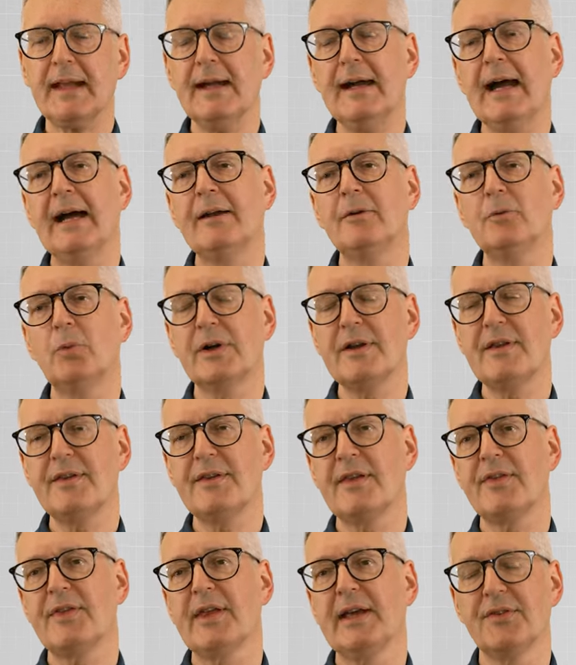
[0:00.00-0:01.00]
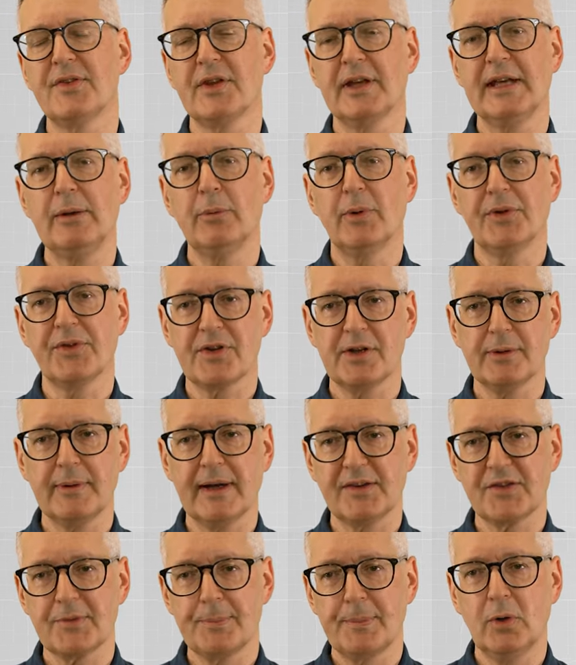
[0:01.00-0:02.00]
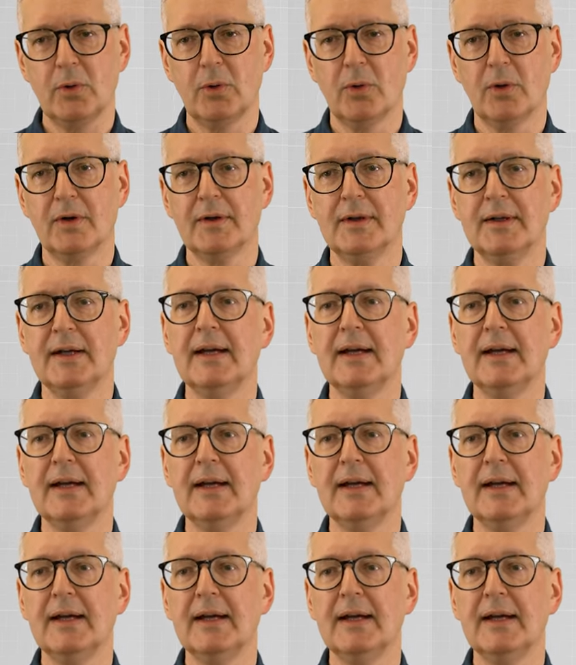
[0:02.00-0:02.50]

And one of the things that he wants to explore